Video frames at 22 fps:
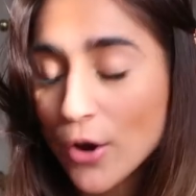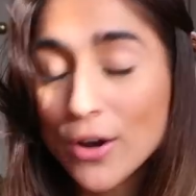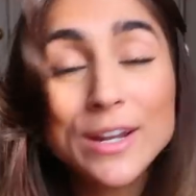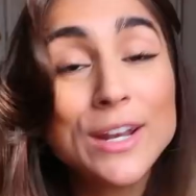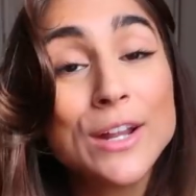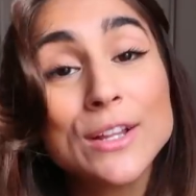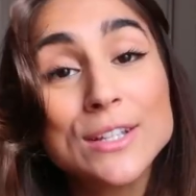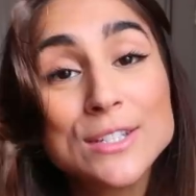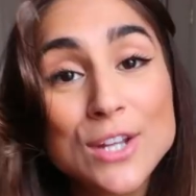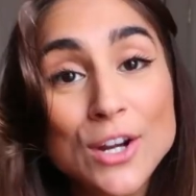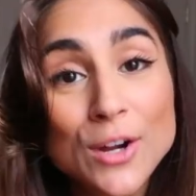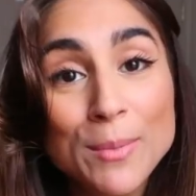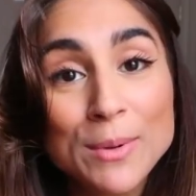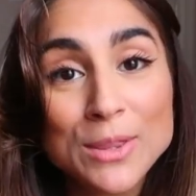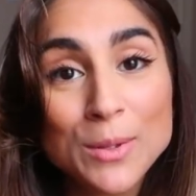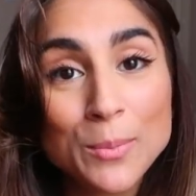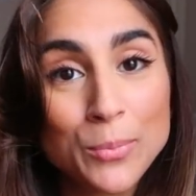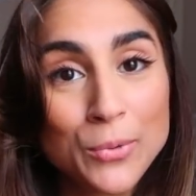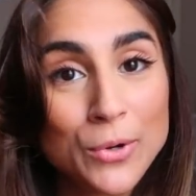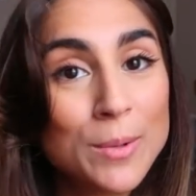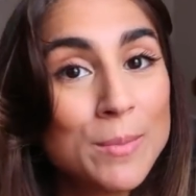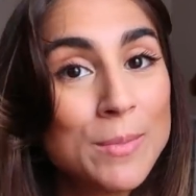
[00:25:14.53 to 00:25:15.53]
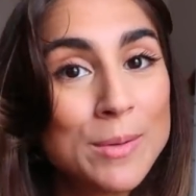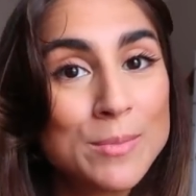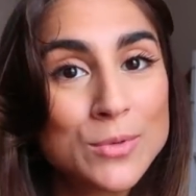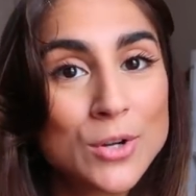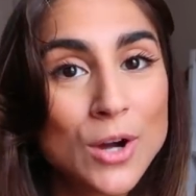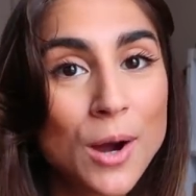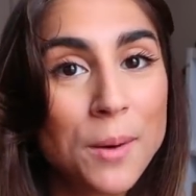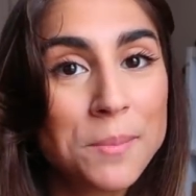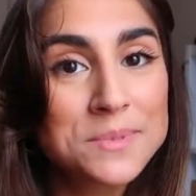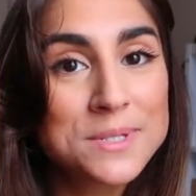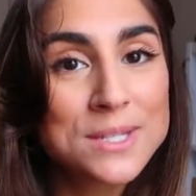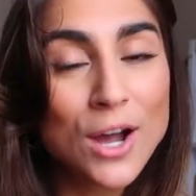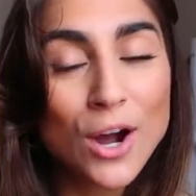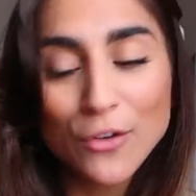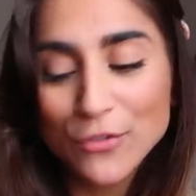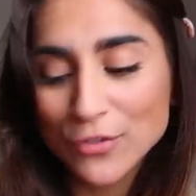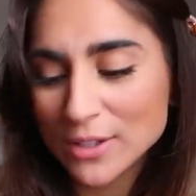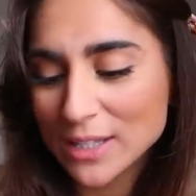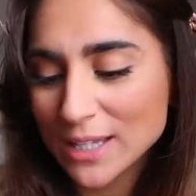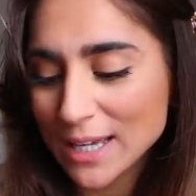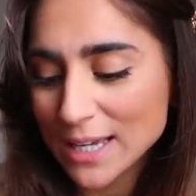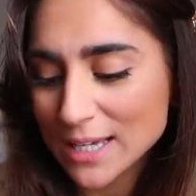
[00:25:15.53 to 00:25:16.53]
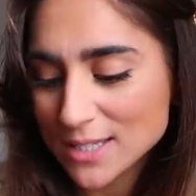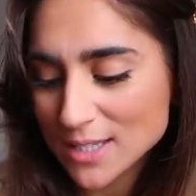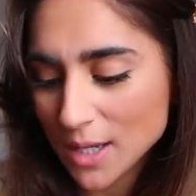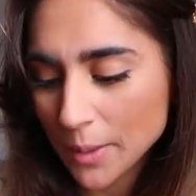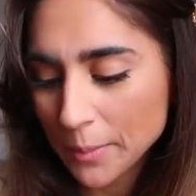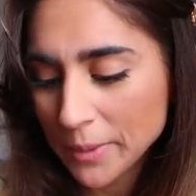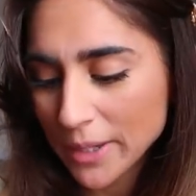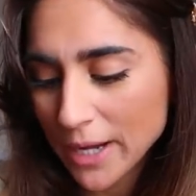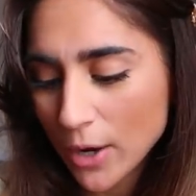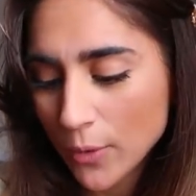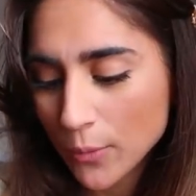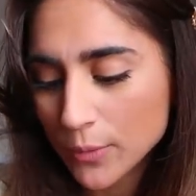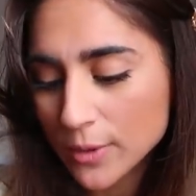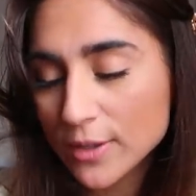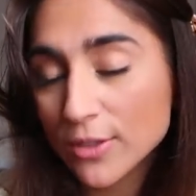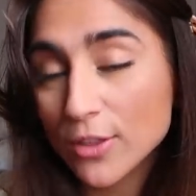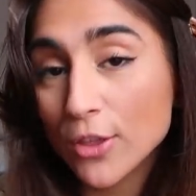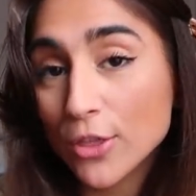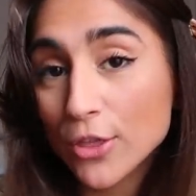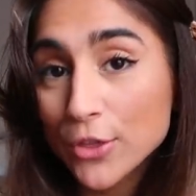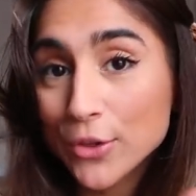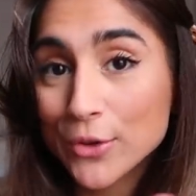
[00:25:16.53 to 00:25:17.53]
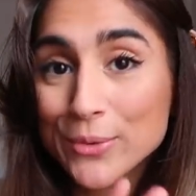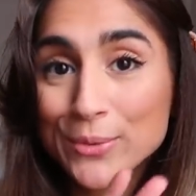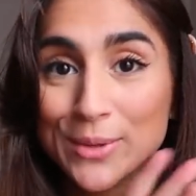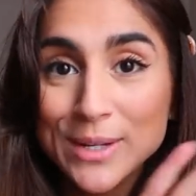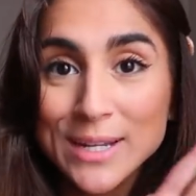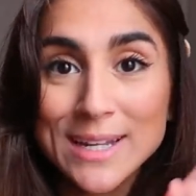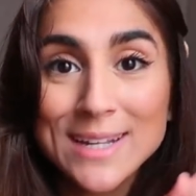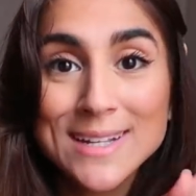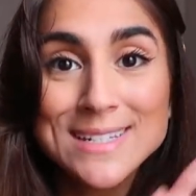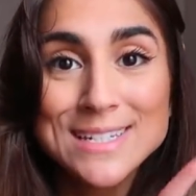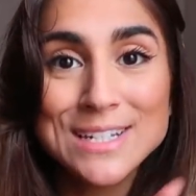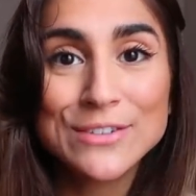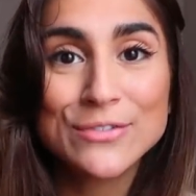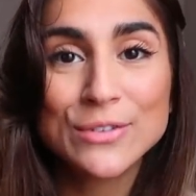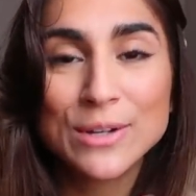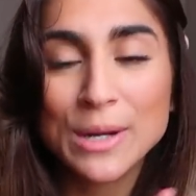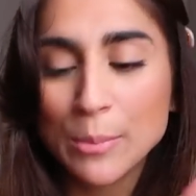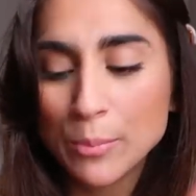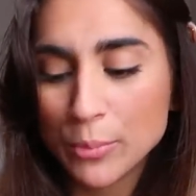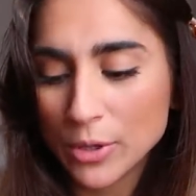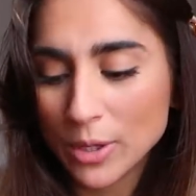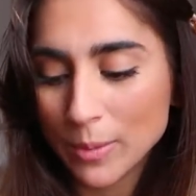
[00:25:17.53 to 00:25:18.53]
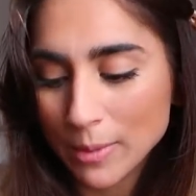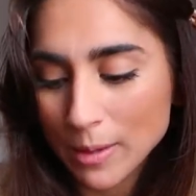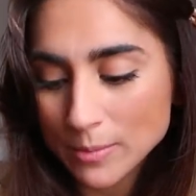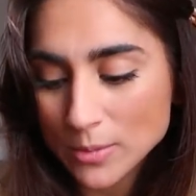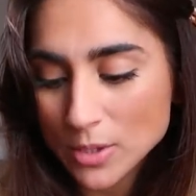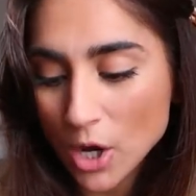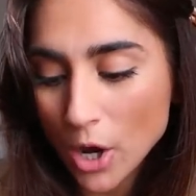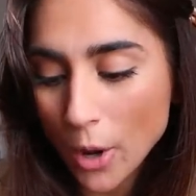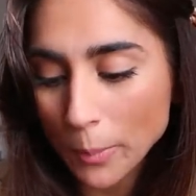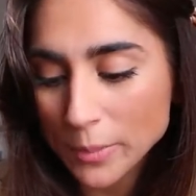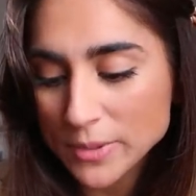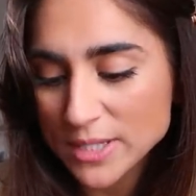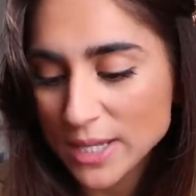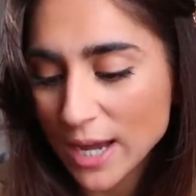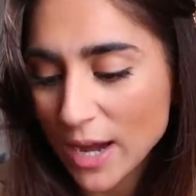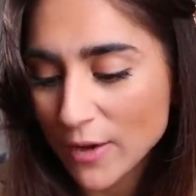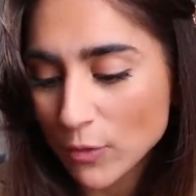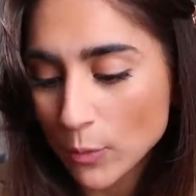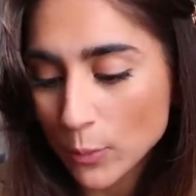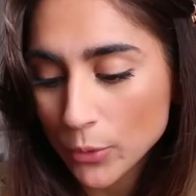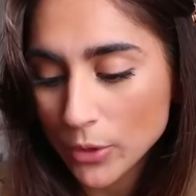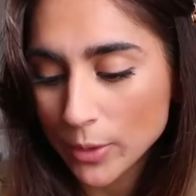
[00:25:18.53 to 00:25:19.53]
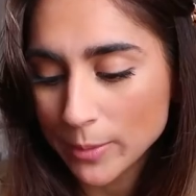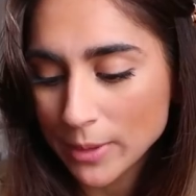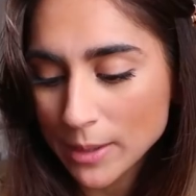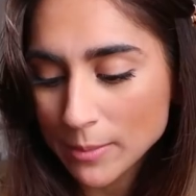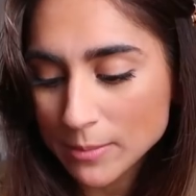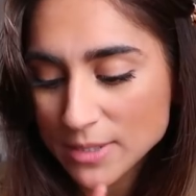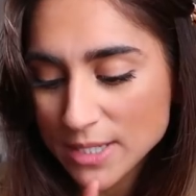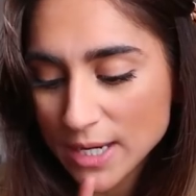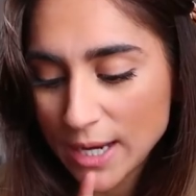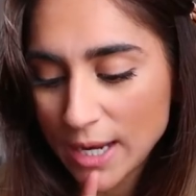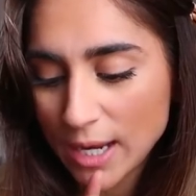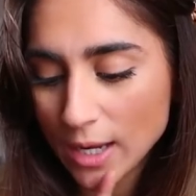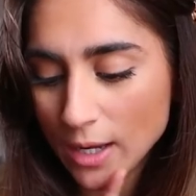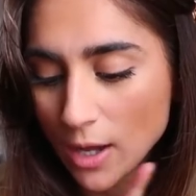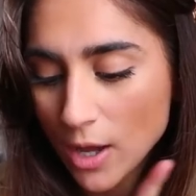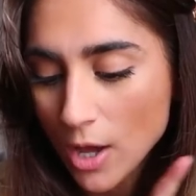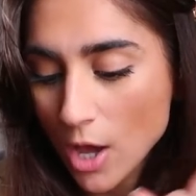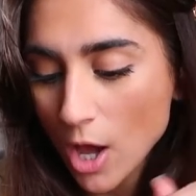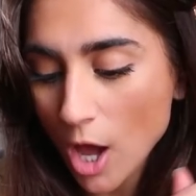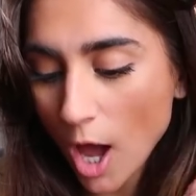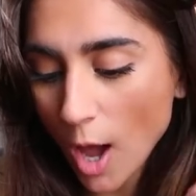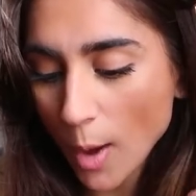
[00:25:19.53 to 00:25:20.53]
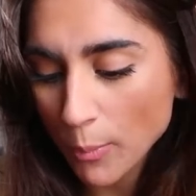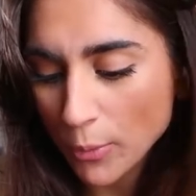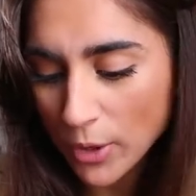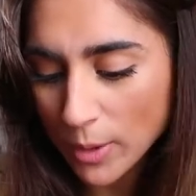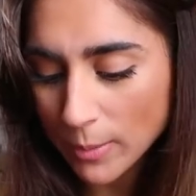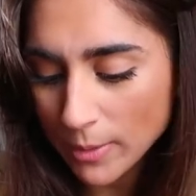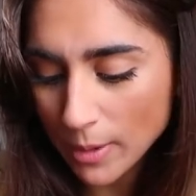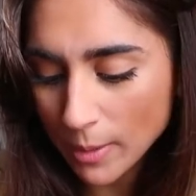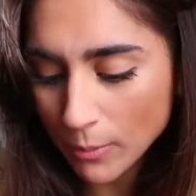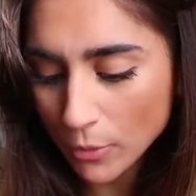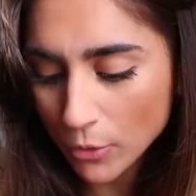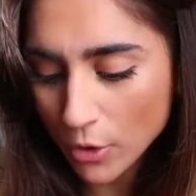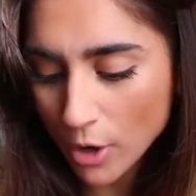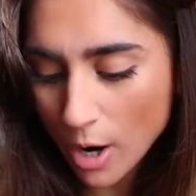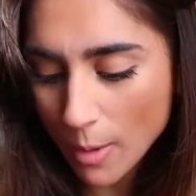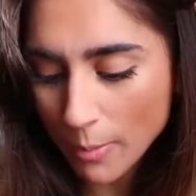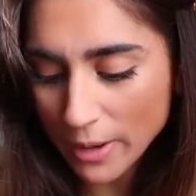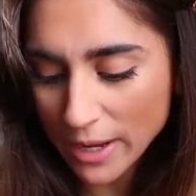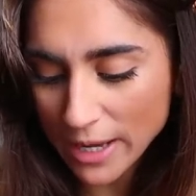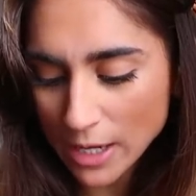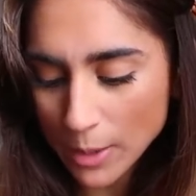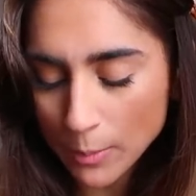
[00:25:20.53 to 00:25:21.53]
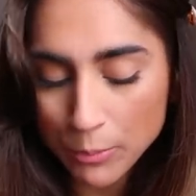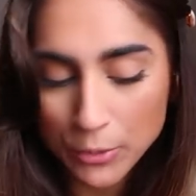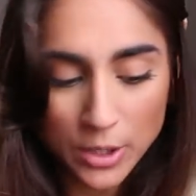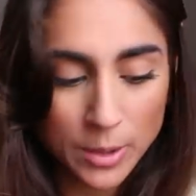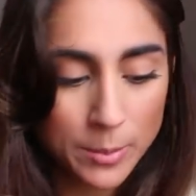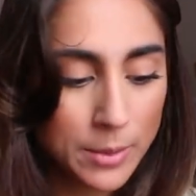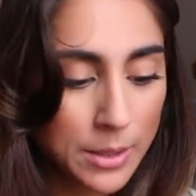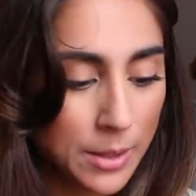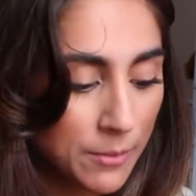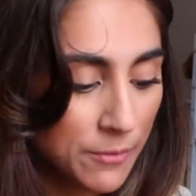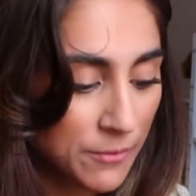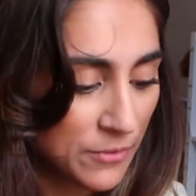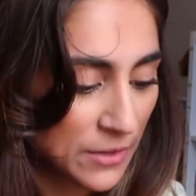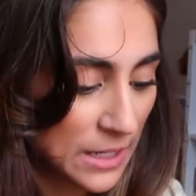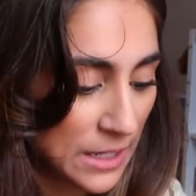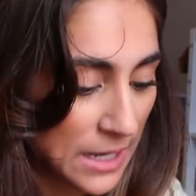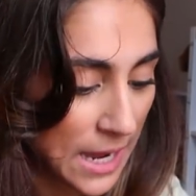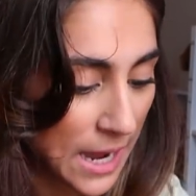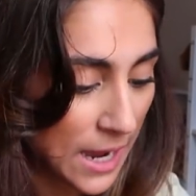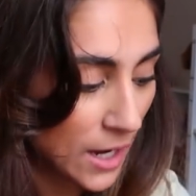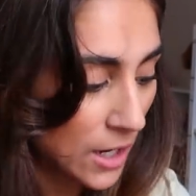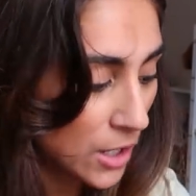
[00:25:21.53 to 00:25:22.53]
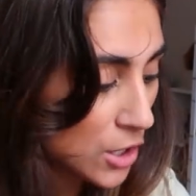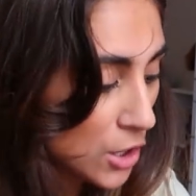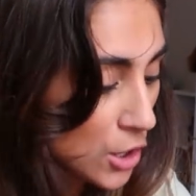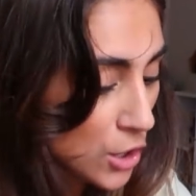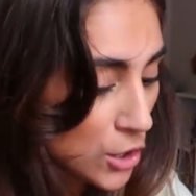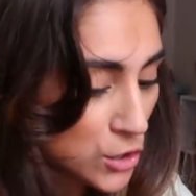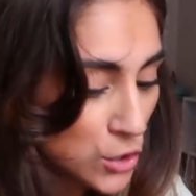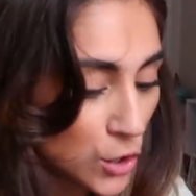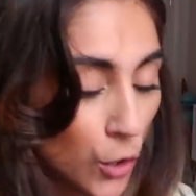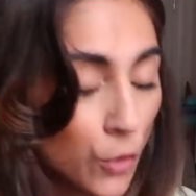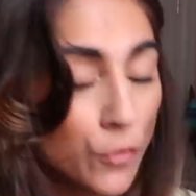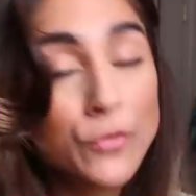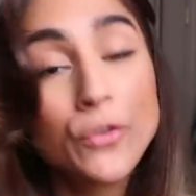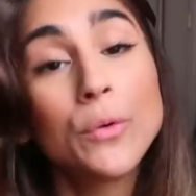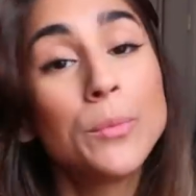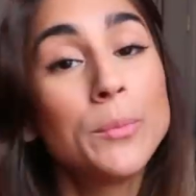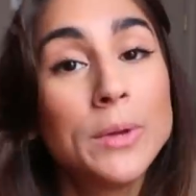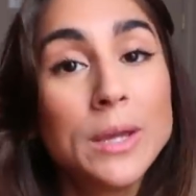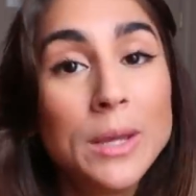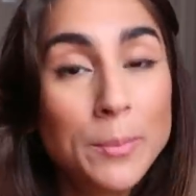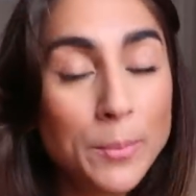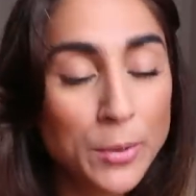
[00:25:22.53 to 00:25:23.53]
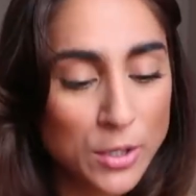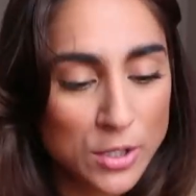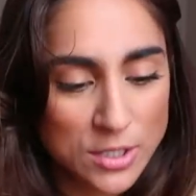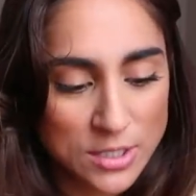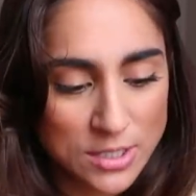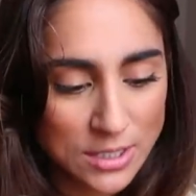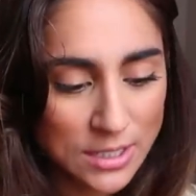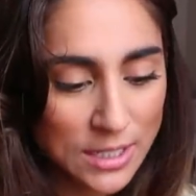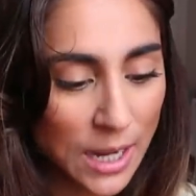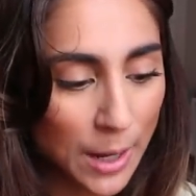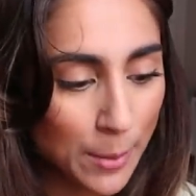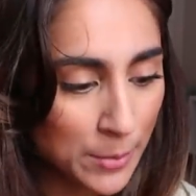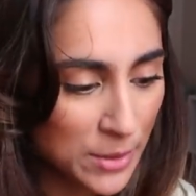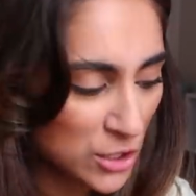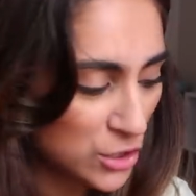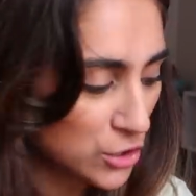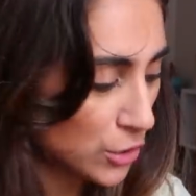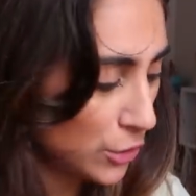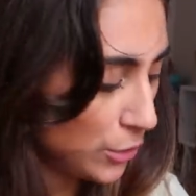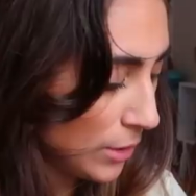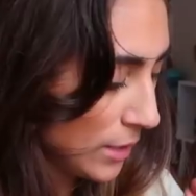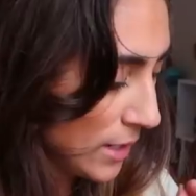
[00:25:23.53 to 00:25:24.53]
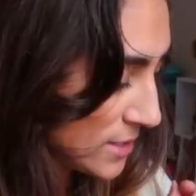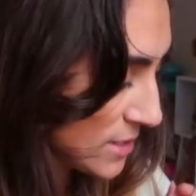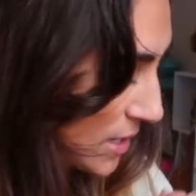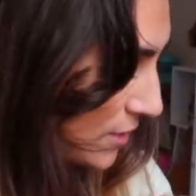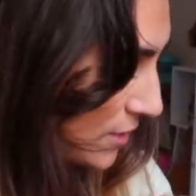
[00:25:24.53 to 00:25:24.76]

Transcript: All right, now let's talk about the premium tops. Alphalete is coming out with three different premium tops. They have a premium tank, a premium crop, and a premium v-neck. So for me personally, I'm gonna show you guys